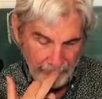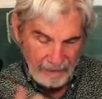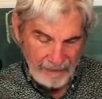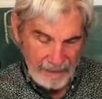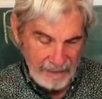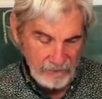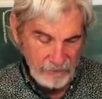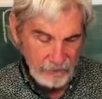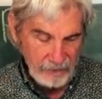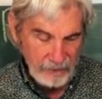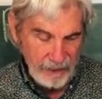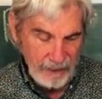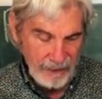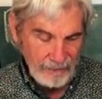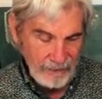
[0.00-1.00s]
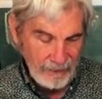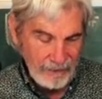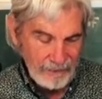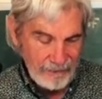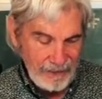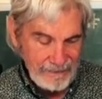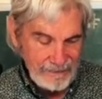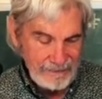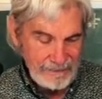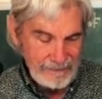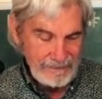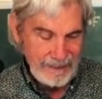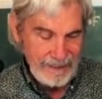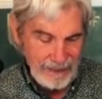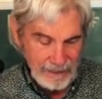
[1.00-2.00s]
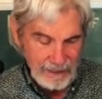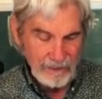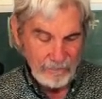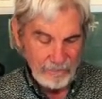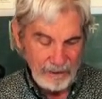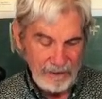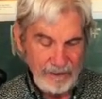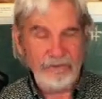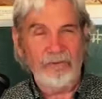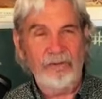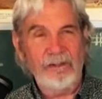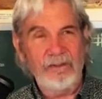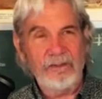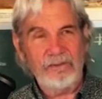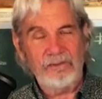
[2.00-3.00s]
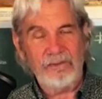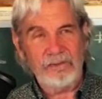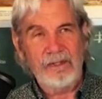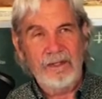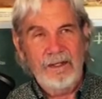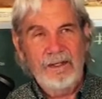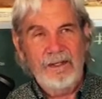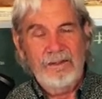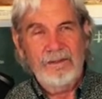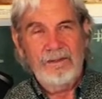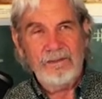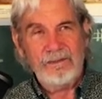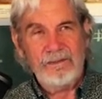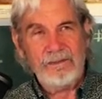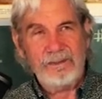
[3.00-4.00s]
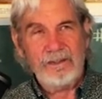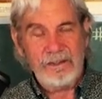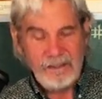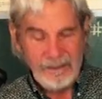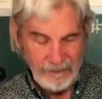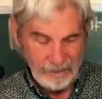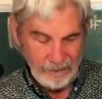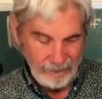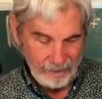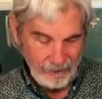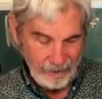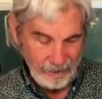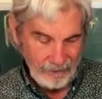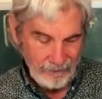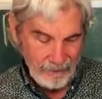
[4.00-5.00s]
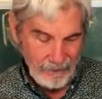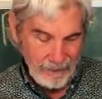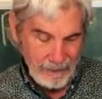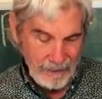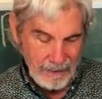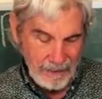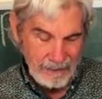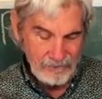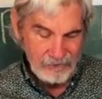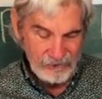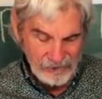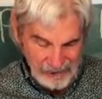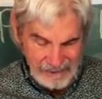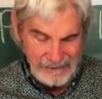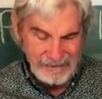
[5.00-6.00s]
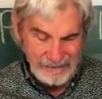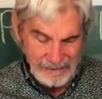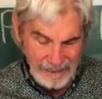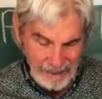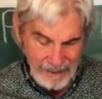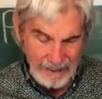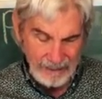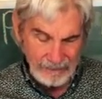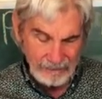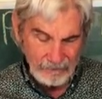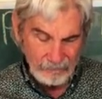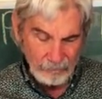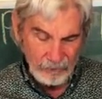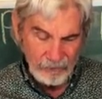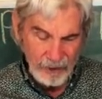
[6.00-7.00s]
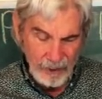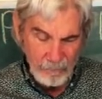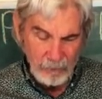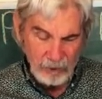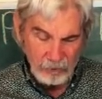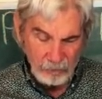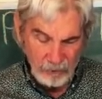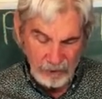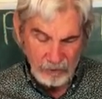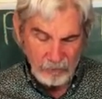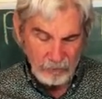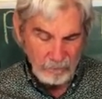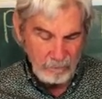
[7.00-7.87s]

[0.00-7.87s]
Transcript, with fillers: and I knew it not. They did tear me. See, this is this is the deal, okay? and ceased not with hypocritical